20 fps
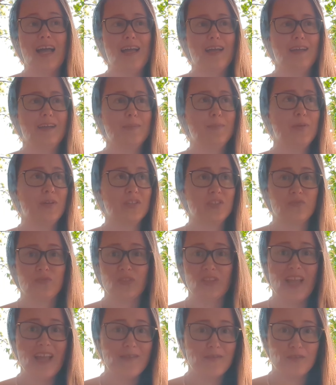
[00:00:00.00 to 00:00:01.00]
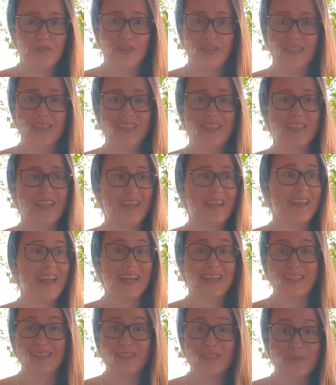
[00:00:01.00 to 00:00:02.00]
uh, Percival Everett, uh,
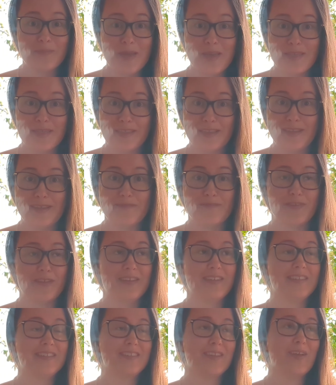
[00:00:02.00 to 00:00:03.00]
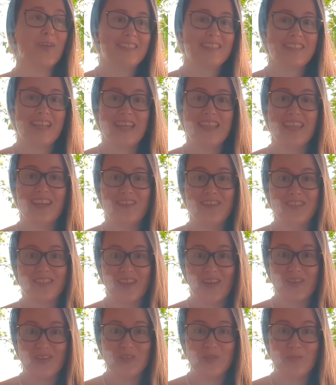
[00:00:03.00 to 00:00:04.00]
Ali Smith, even. To say there is
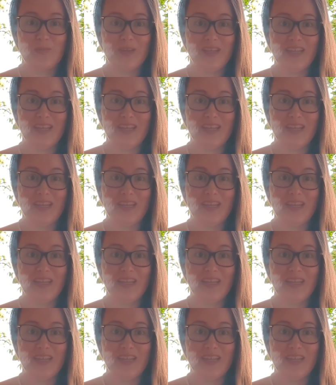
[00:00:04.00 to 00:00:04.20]
going to